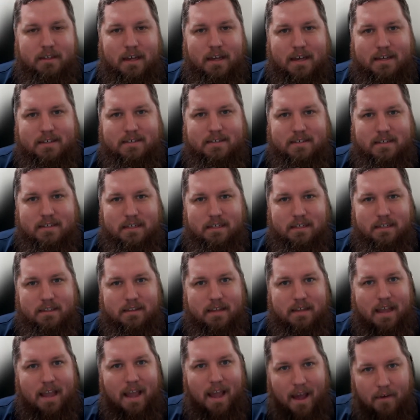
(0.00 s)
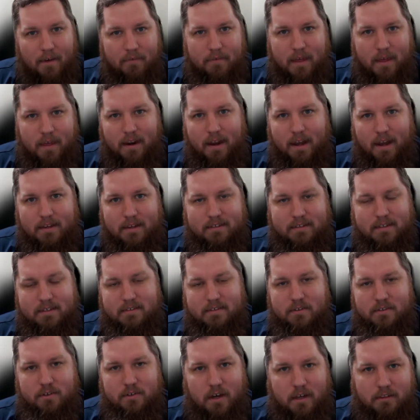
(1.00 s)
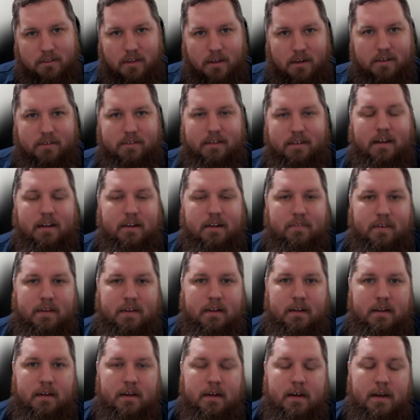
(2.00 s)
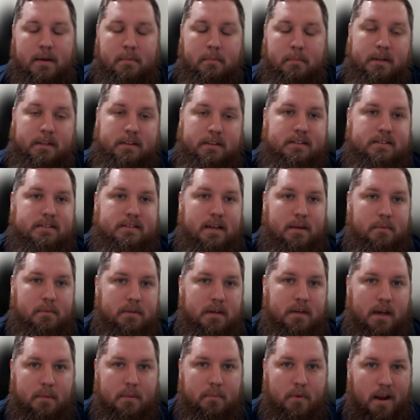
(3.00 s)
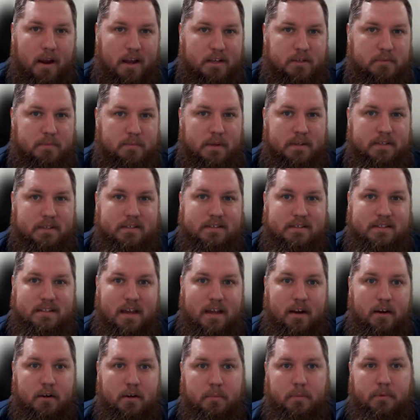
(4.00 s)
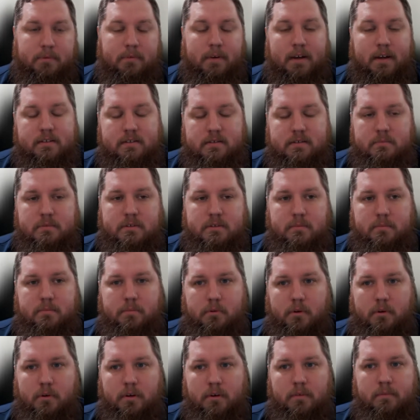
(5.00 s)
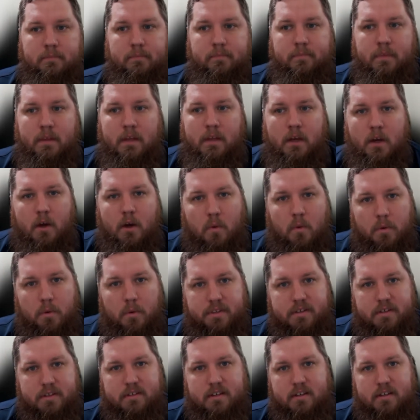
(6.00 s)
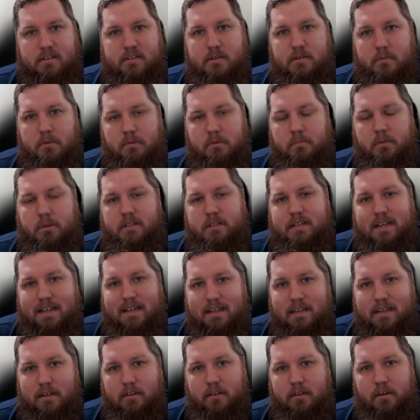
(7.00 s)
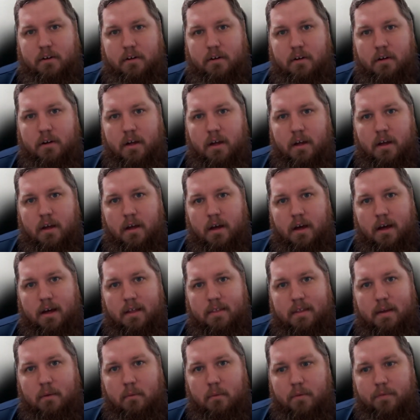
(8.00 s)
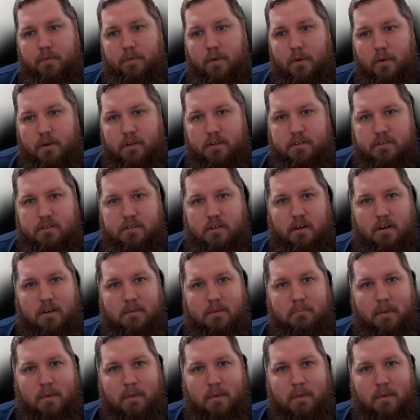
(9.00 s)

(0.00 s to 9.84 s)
as needed, they have that access. They're not locked out of it, but at the same time, Rackspace is there to provide some support. With this customer in particular, they were focused on